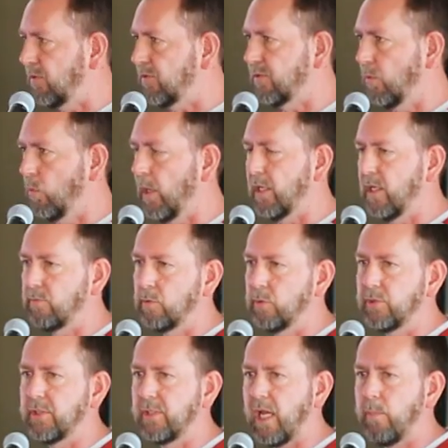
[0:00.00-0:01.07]
this is the way
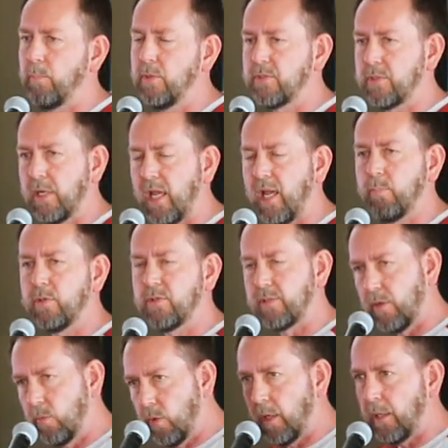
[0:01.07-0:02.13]
evolution happens, and it happens
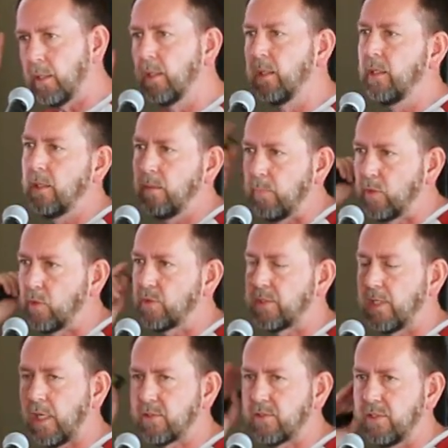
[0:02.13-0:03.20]
that way because
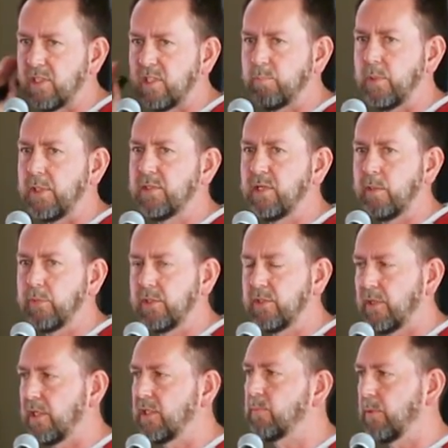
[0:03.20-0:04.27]
it actually speeds up the
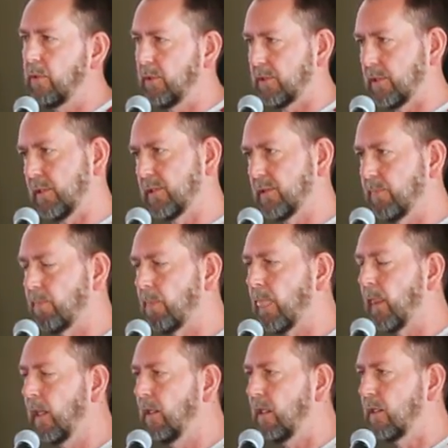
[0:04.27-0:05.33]
change process.
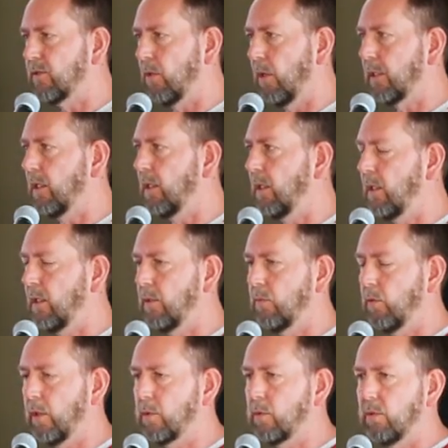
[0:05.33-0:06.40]
It's like
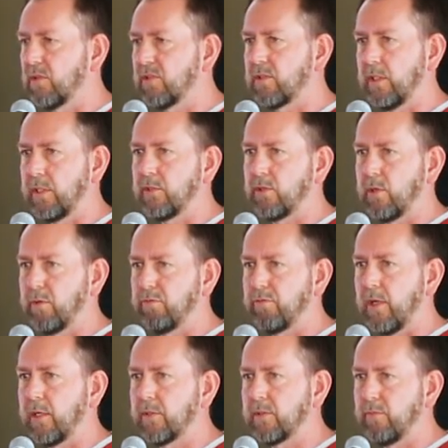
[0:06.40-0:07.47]
what I call a slingshot
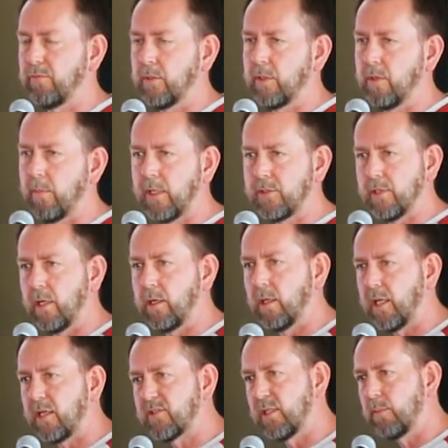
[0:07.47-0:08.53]
effect. If you can imagine an
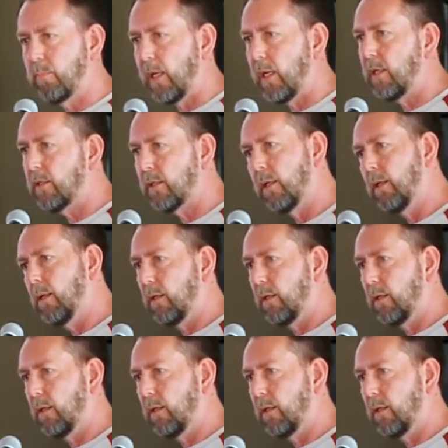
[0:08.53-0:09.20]
elastic band,